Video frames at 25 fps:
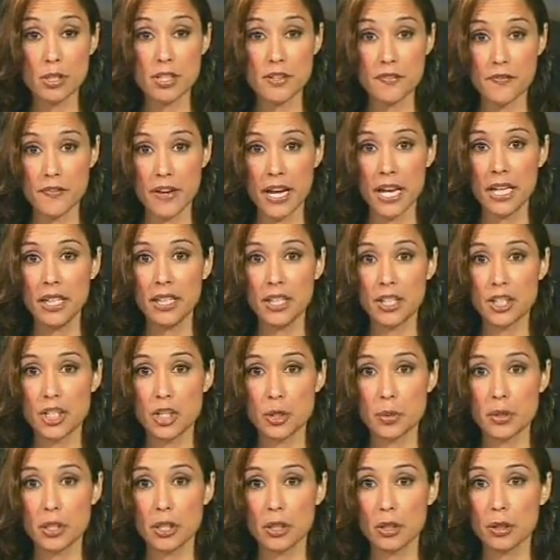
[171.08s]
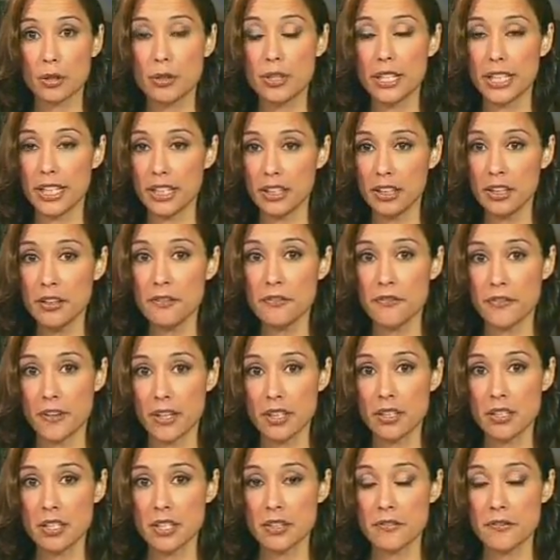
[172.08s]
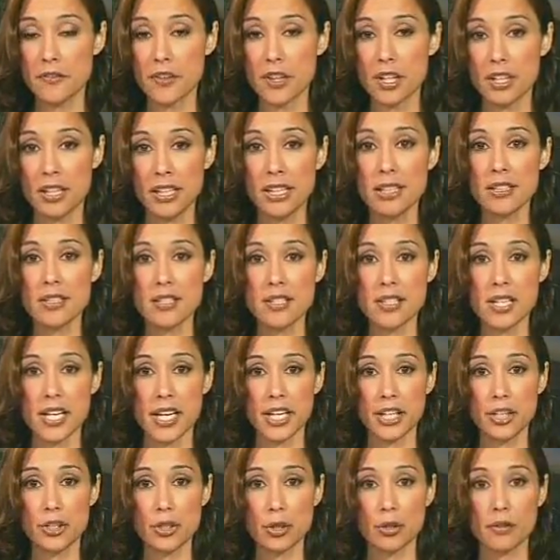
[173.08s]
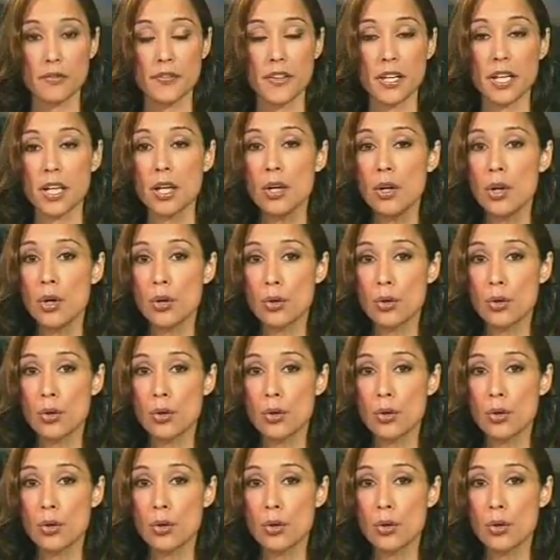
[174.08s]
failure to include any funding for the next stage of the